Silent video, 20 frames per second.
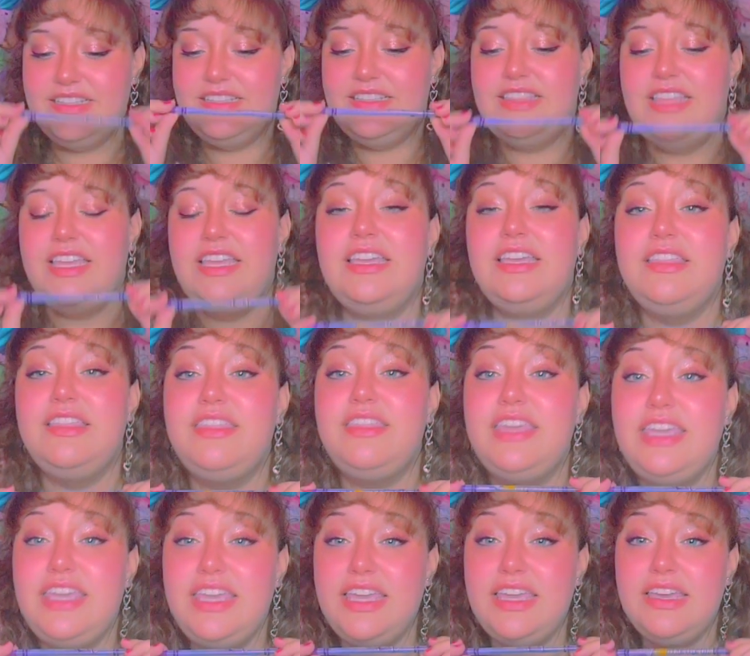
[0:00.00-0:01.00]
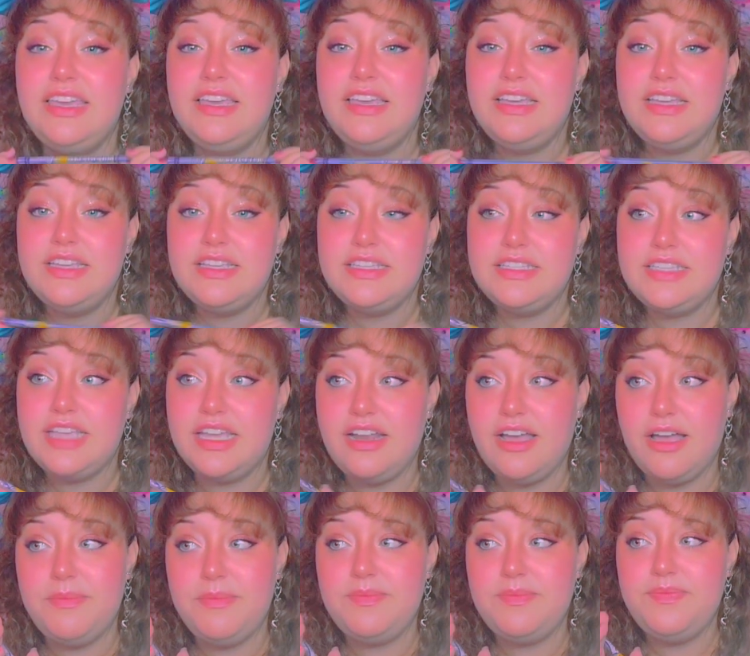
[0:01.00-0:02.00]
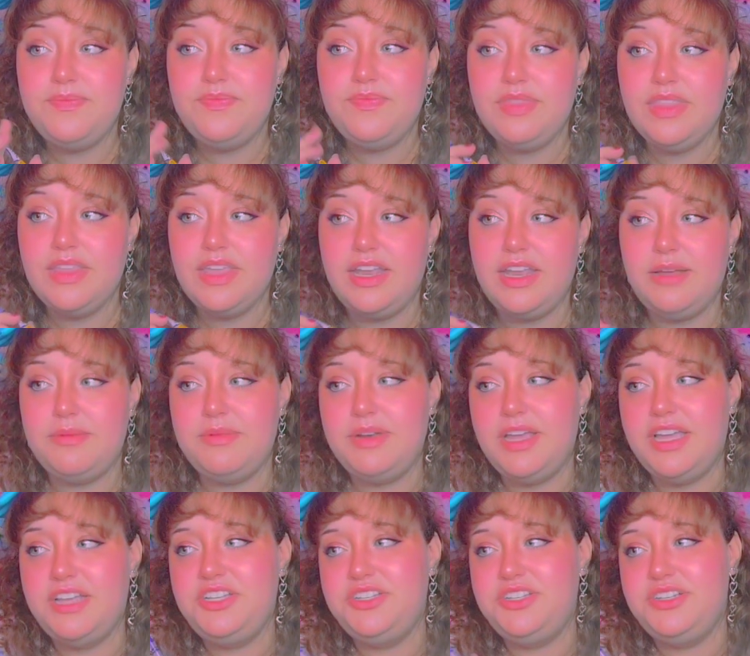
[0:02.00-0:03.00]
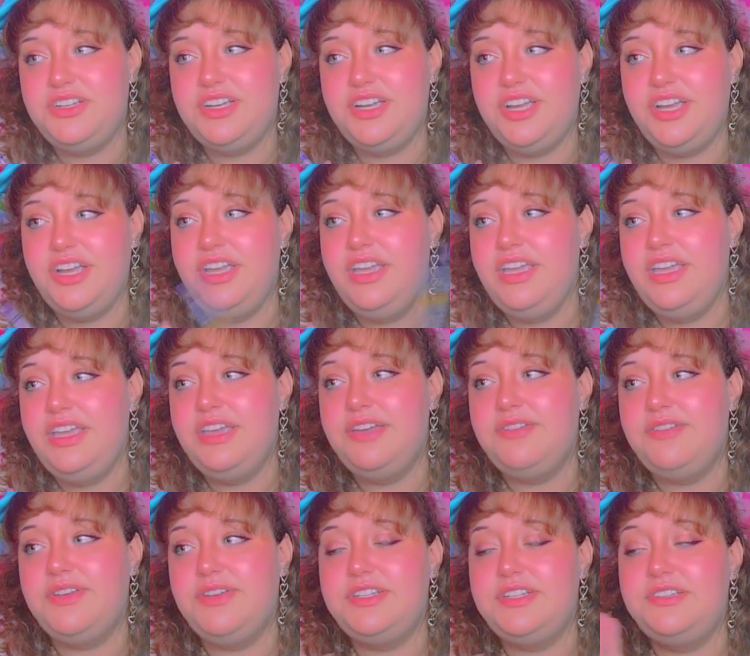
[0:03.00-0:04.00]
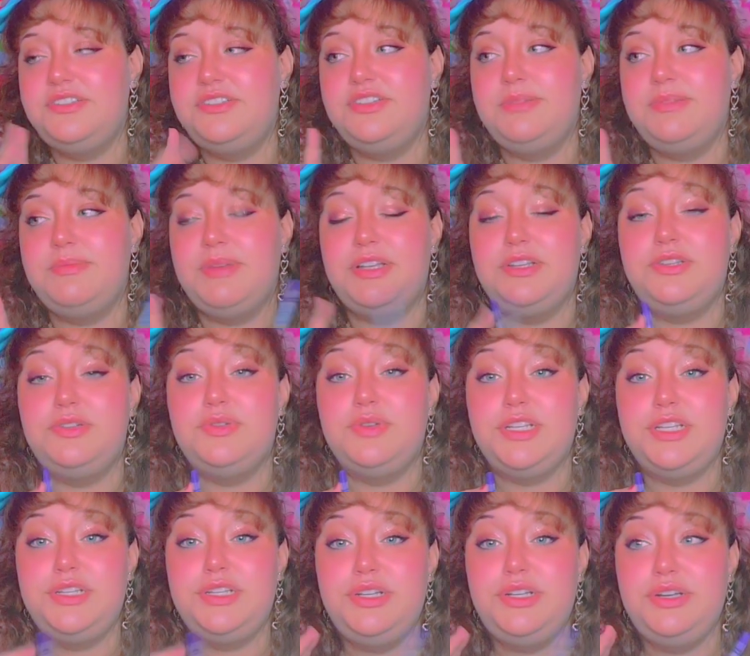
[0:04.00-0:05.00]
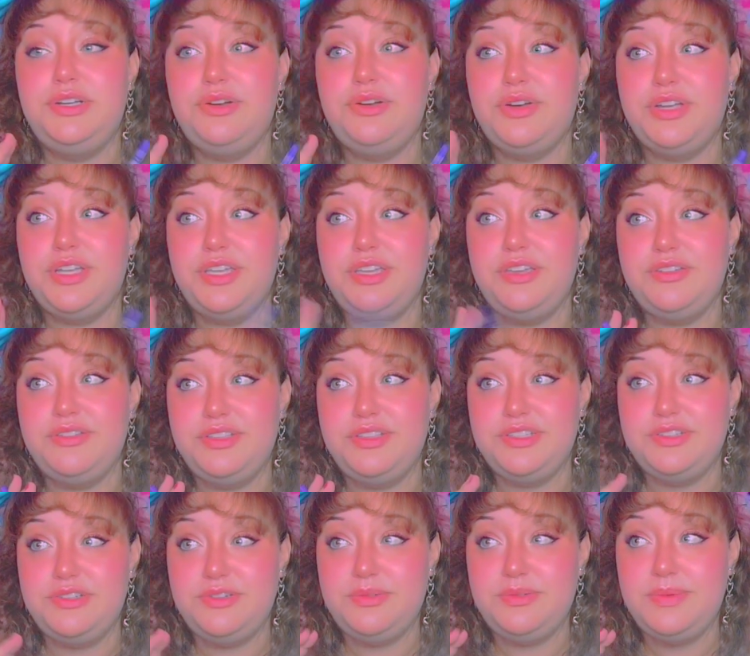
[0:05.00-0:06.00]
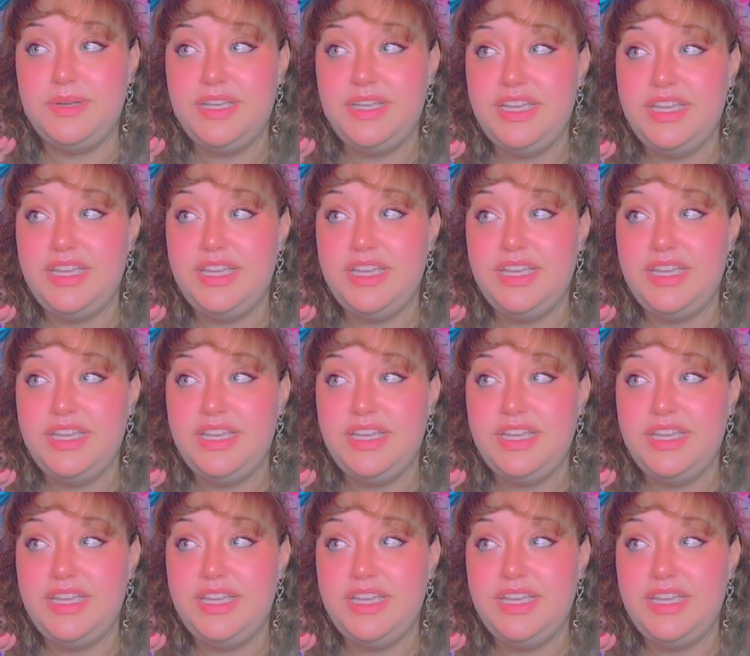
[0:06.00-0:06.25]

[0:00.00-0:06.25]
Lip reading: thingy set up and I'm not sure if I should stream on Twitch or YouTube